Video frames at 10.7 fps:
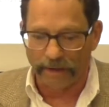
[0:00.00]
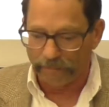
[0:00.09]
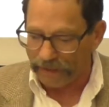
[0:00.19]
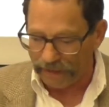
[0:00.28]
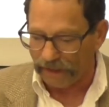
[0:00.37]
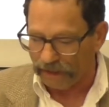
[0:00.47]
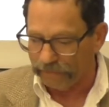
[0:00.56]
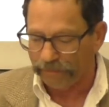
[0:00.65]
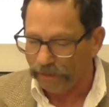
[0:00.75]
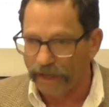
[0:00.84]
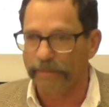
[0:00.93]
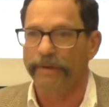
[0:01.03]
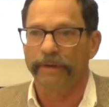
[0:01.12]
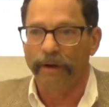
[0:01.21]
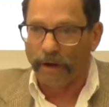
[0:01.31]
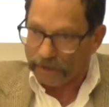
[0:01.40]
made
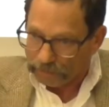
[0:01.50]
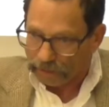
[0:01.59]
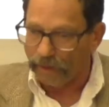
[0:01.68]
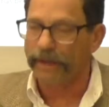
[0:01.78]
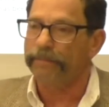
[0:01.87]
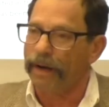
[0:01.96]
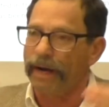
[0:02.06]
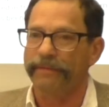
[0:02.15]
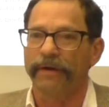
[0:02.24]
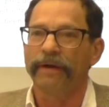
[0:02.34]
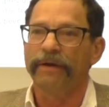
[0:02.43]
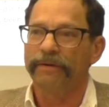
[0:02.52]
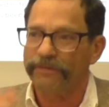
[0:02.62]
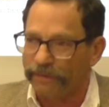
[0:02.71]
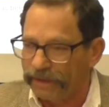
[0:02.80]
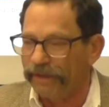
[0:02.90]
unemployed by the
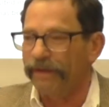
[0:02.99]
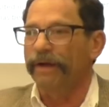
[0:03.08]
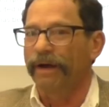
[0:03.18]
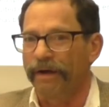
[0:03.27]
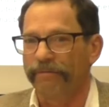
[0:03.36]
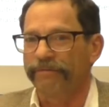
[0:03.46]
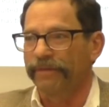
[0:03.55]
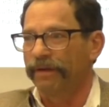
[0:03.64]
shrinking of